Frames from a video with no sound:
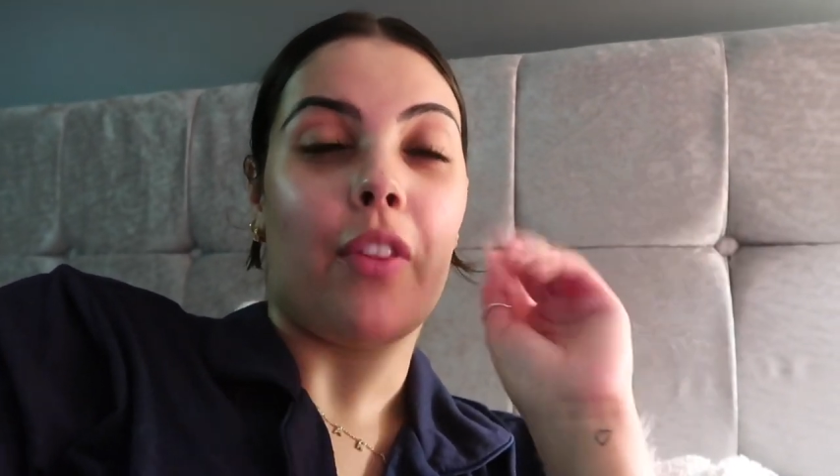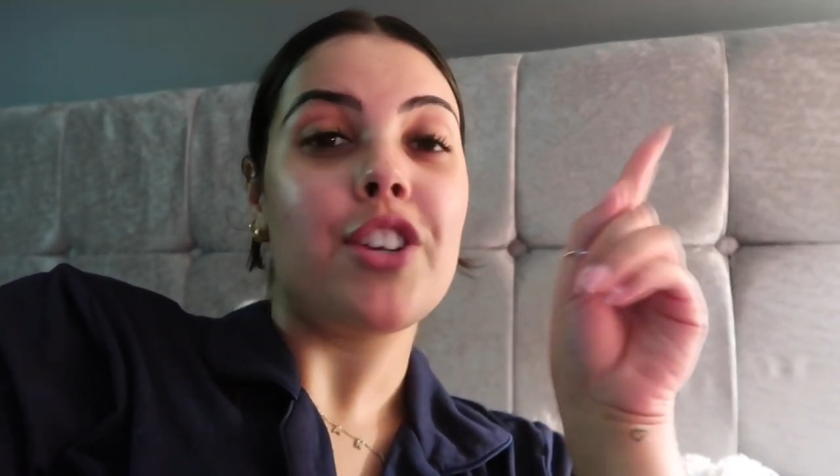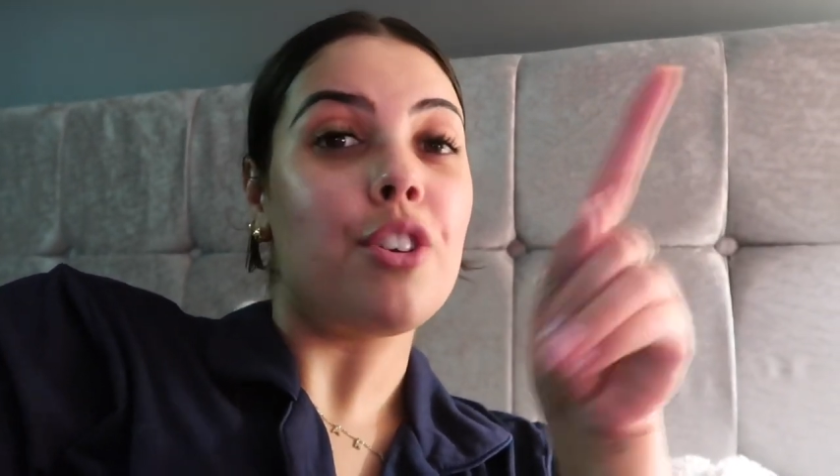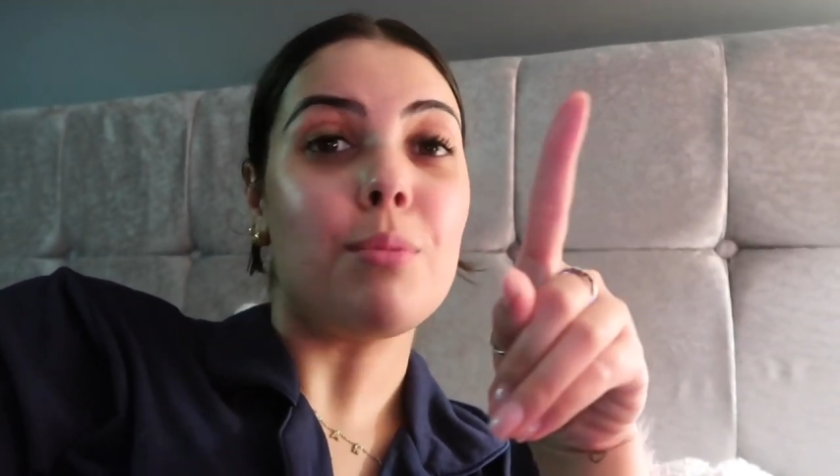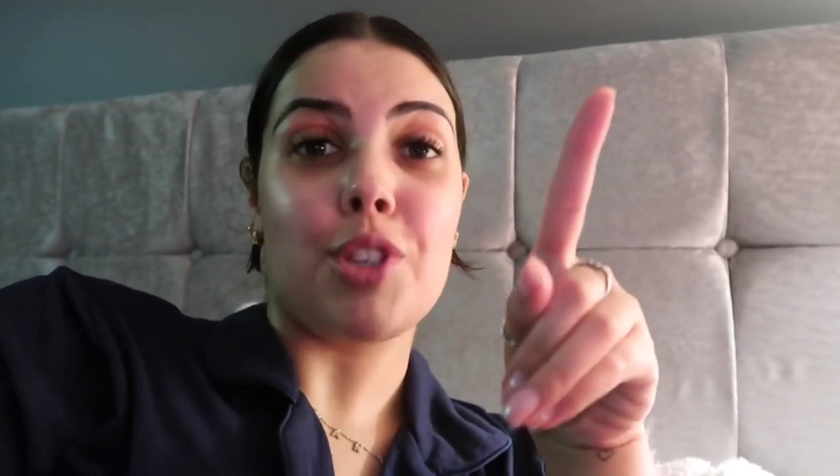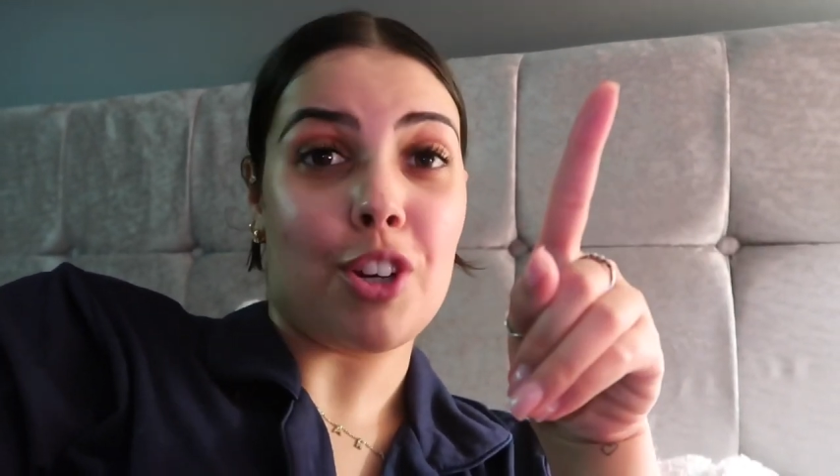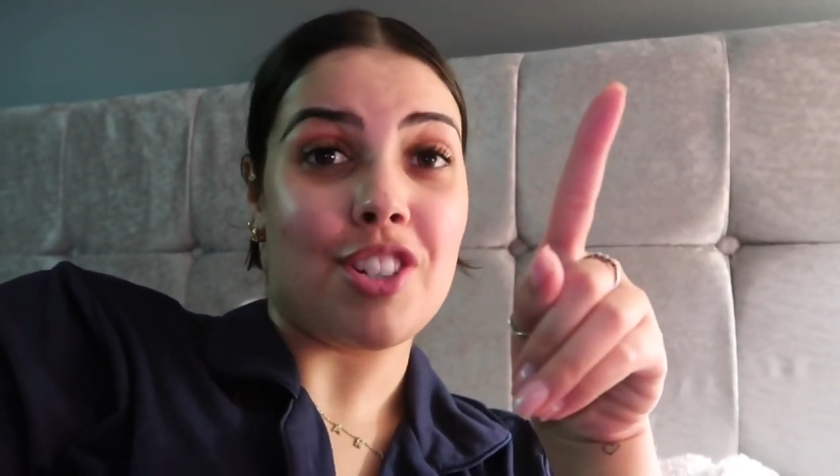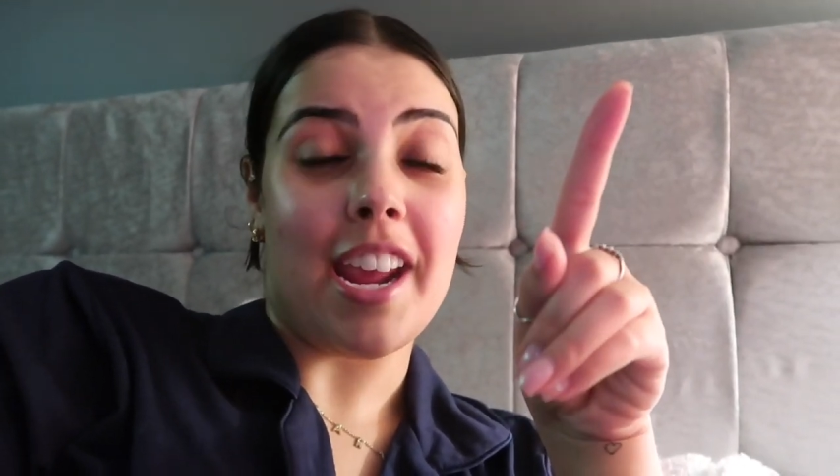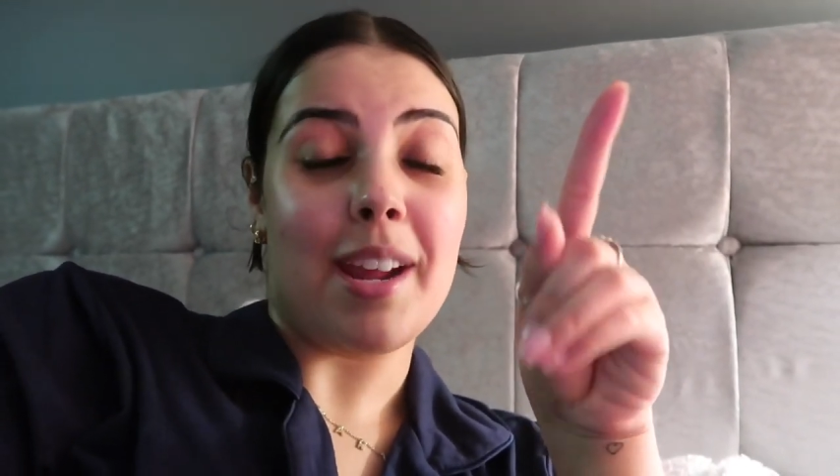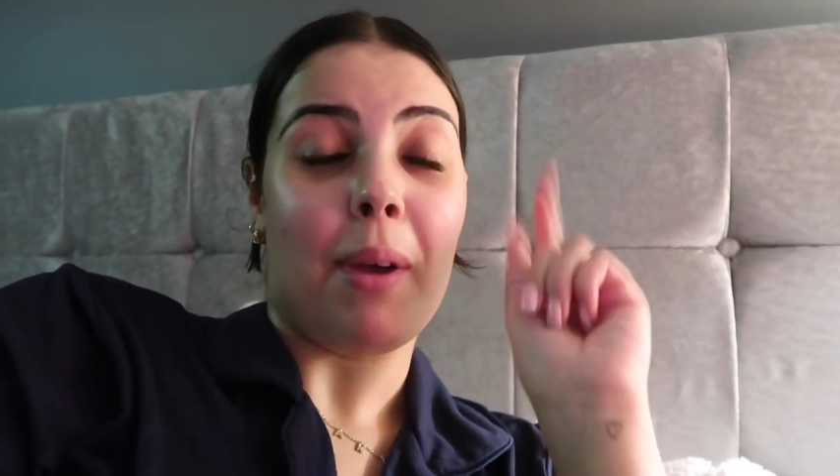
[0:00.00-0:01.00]
They do them so
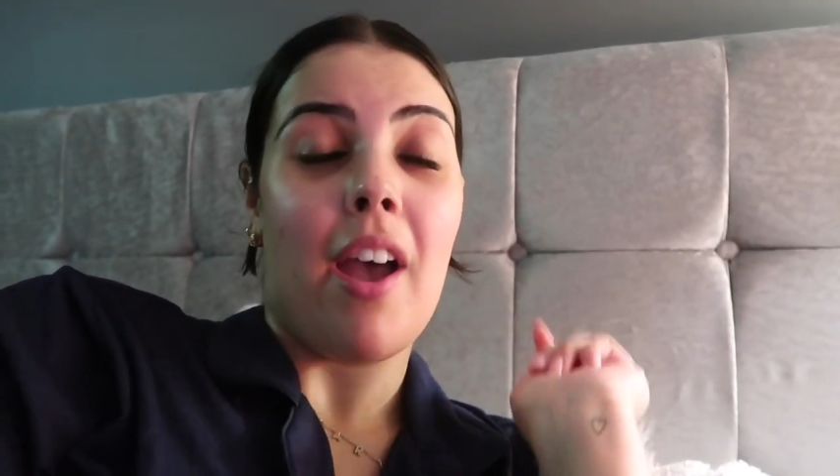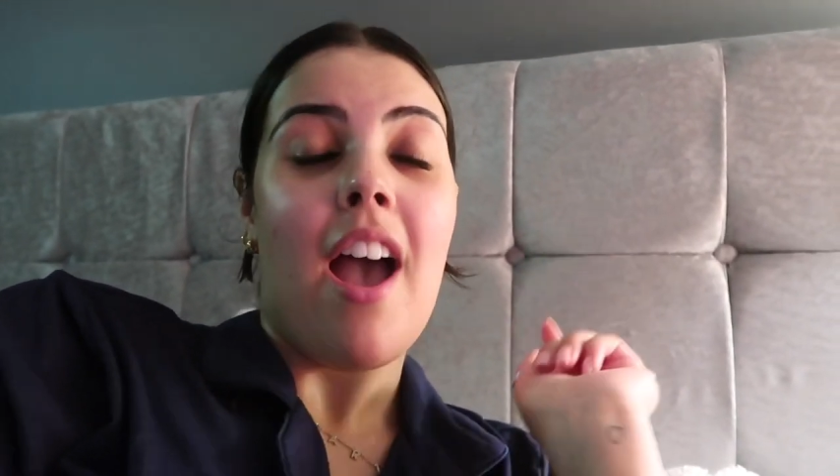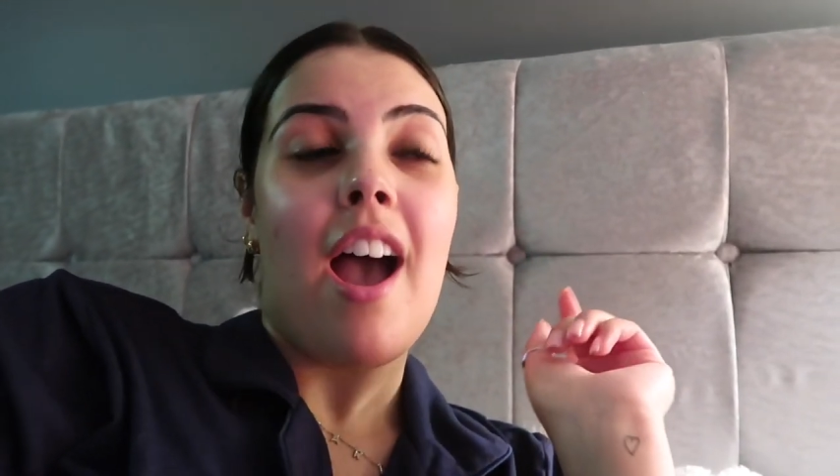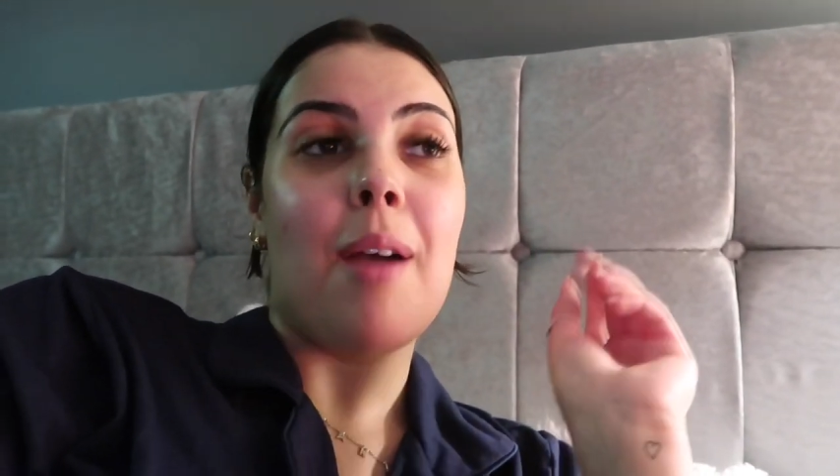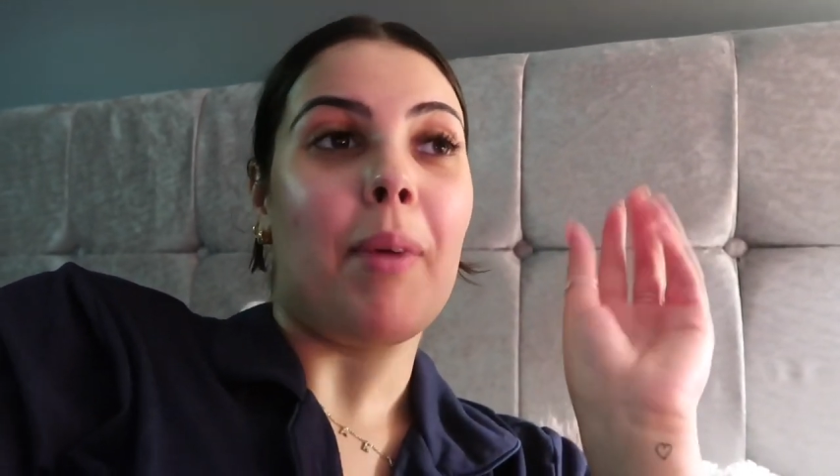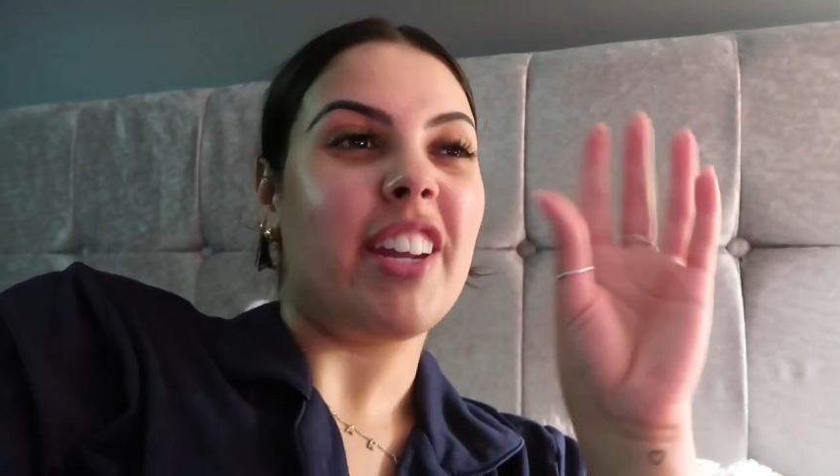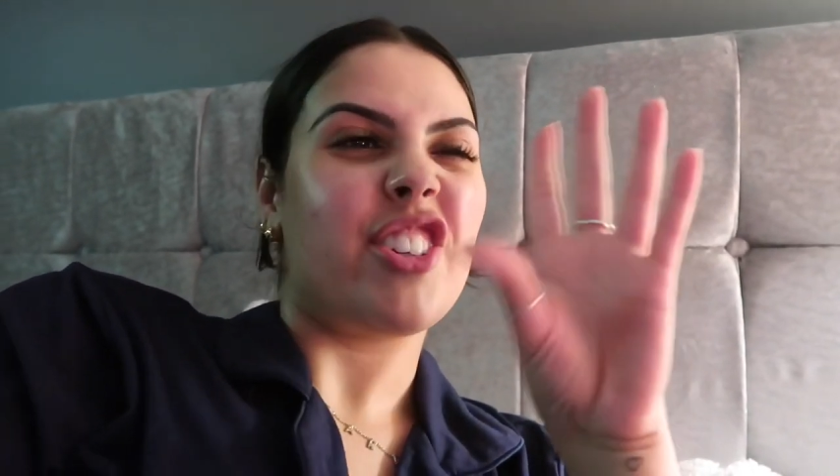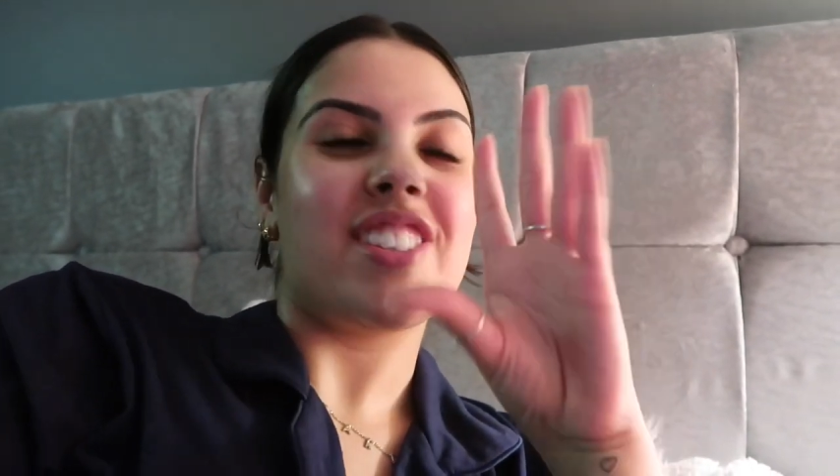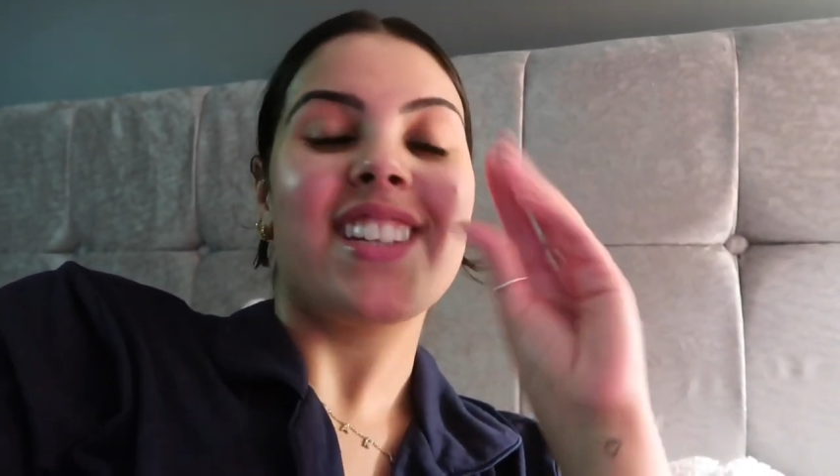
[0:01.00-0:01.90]
cheap, and it just